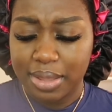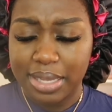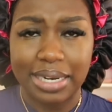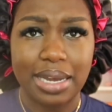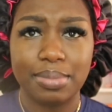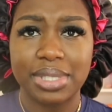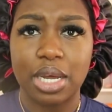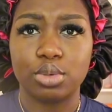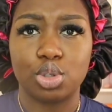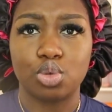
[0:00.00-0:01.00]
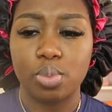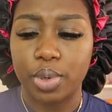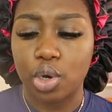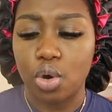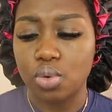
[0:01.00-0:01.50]
it comes out
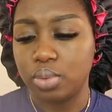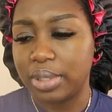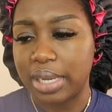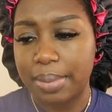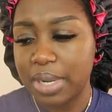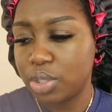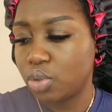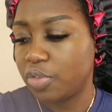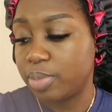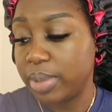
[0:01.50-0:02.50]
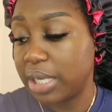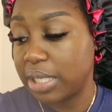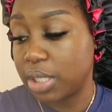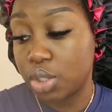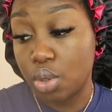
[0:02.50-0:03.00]
super cold. Like, I'm not sure if
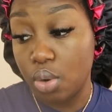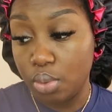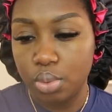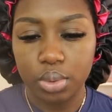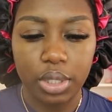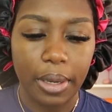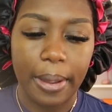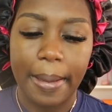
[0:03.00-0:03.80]
because it's cold,